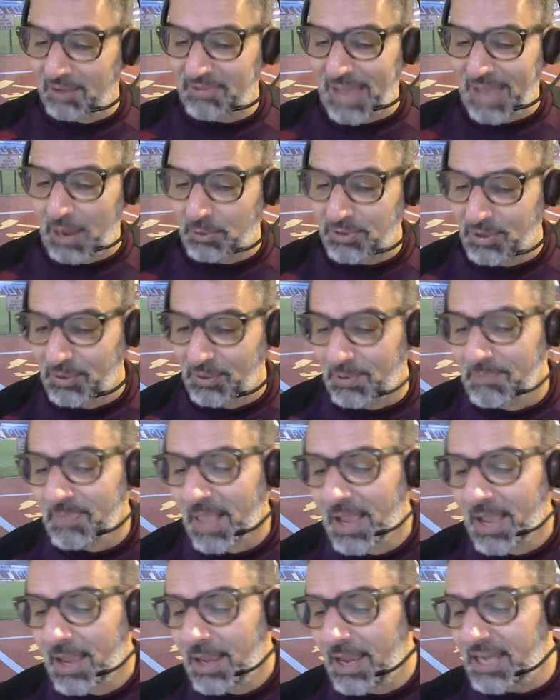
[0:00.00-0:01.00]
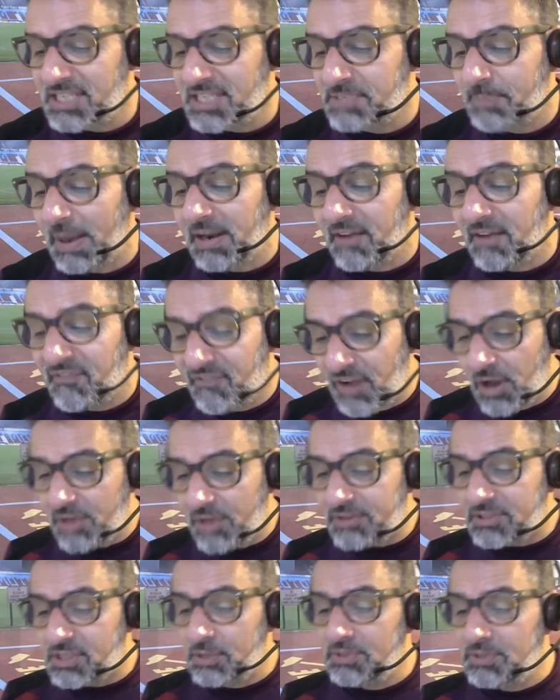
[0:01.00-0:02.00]
That'll do. He spent a
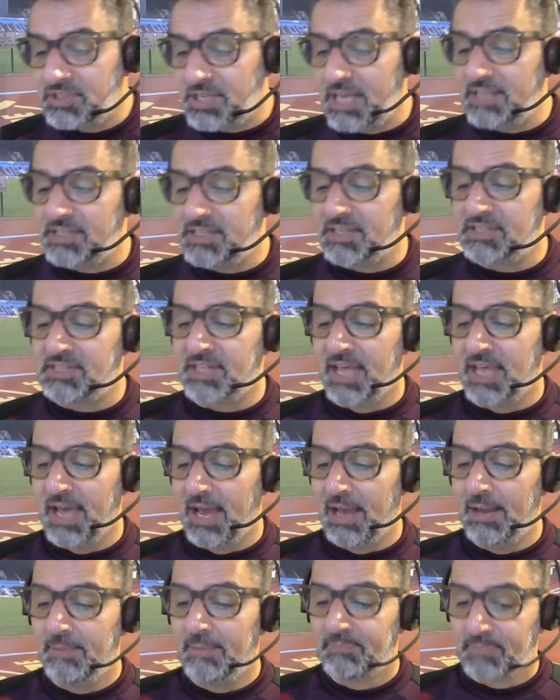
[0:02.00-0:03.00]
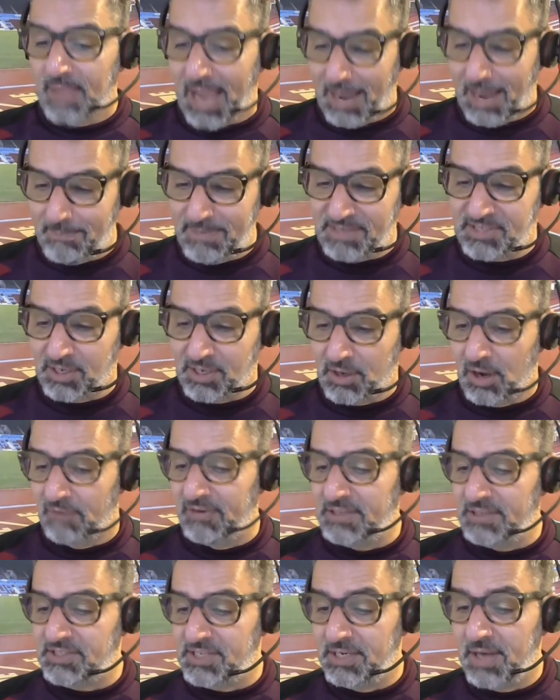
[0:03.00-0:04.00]
further 2 seasons there at
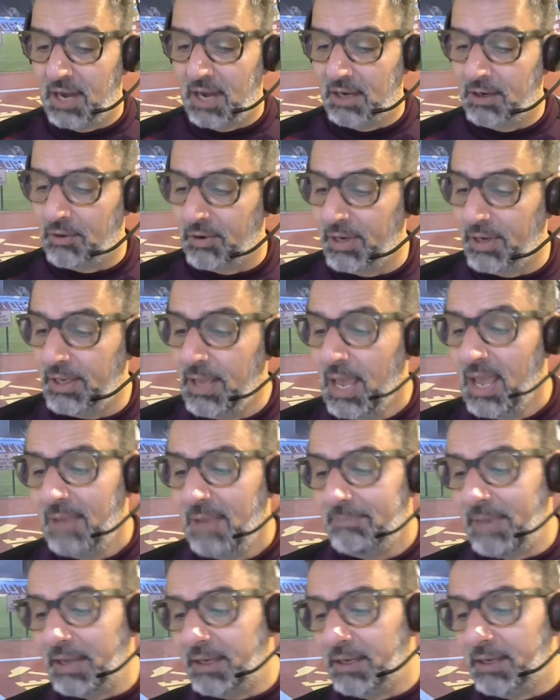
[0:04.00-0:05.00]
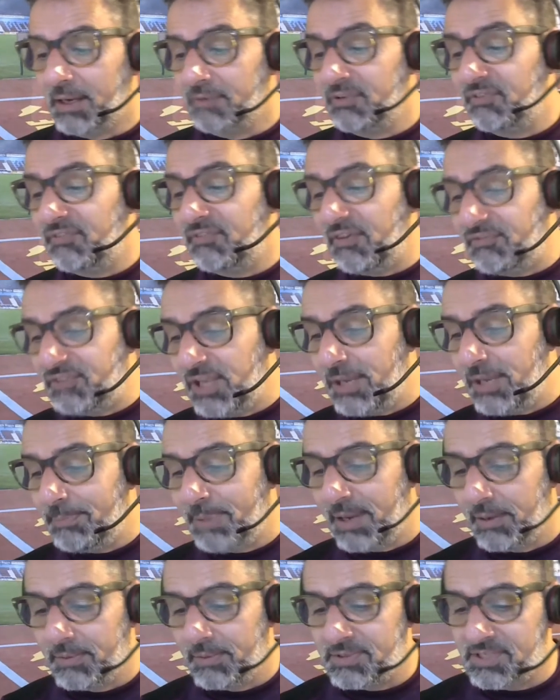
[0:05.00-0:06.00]
Mezokovets in Hungary, making over 50
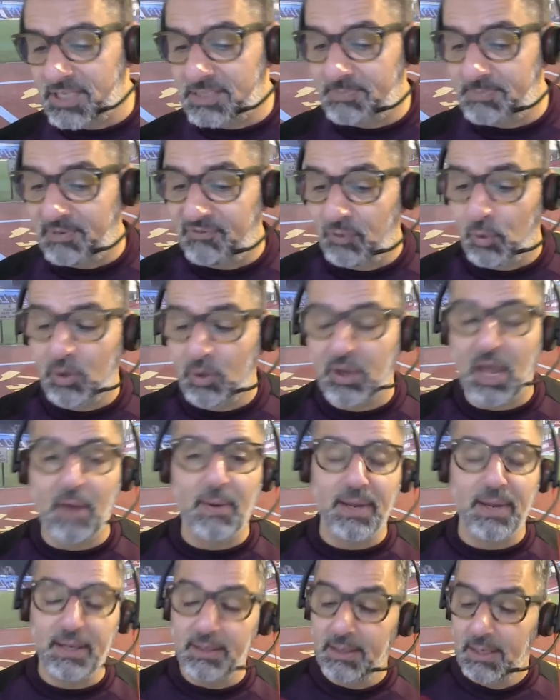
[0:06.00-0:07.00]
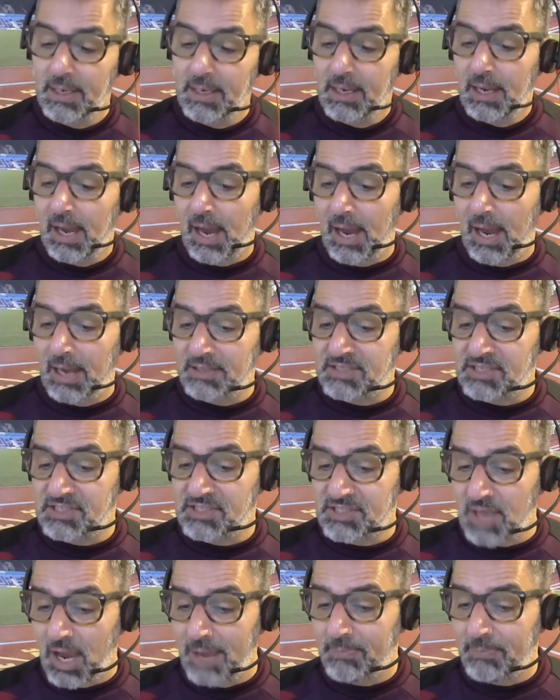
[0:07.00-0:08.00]
appearances before going to
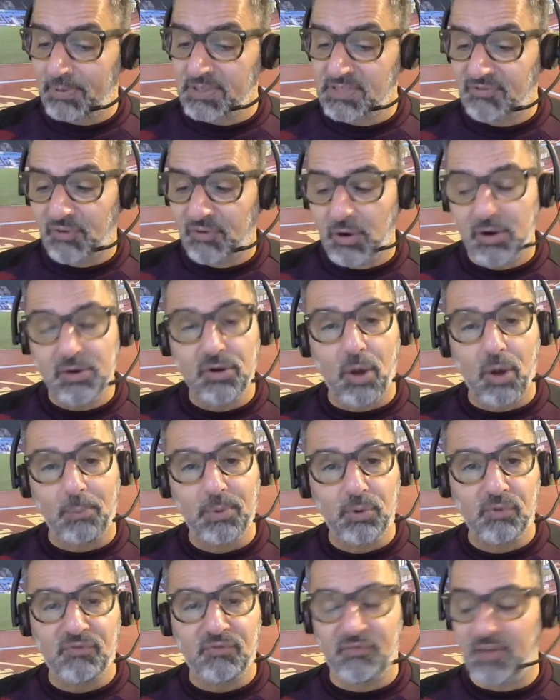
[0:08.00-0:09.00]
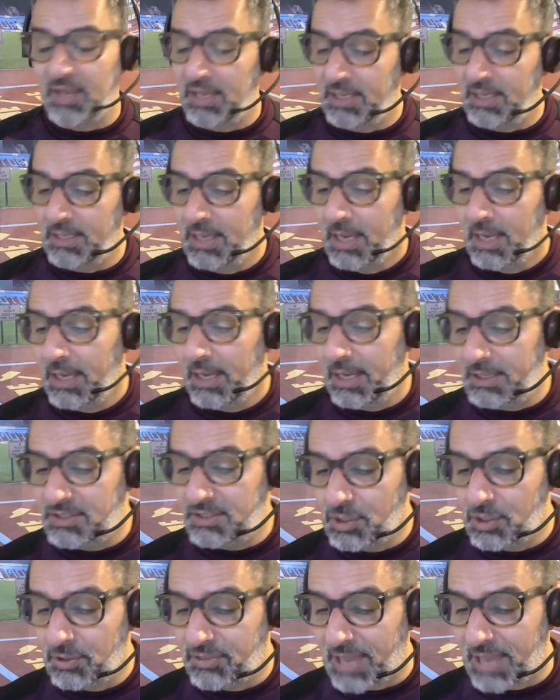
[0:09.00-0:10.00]
Cyprus for a nominal fee in
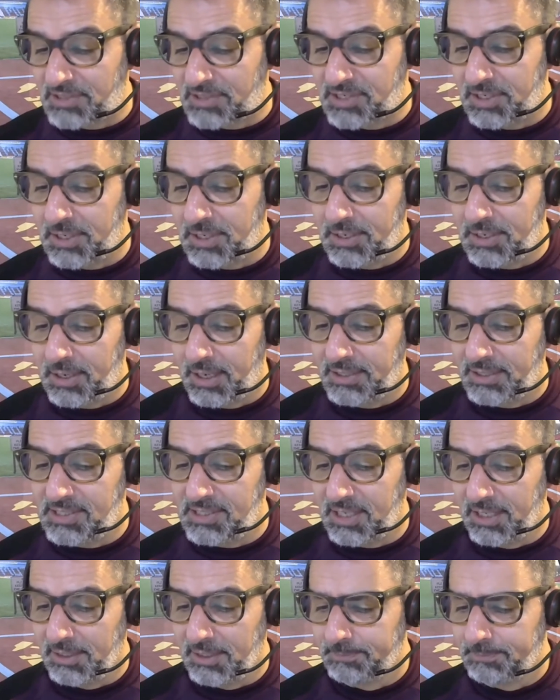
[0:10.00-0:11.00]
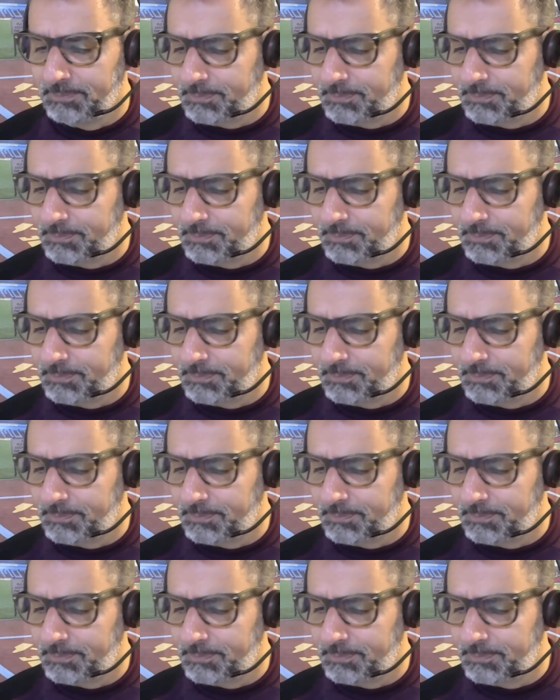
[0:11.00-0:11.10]
2019.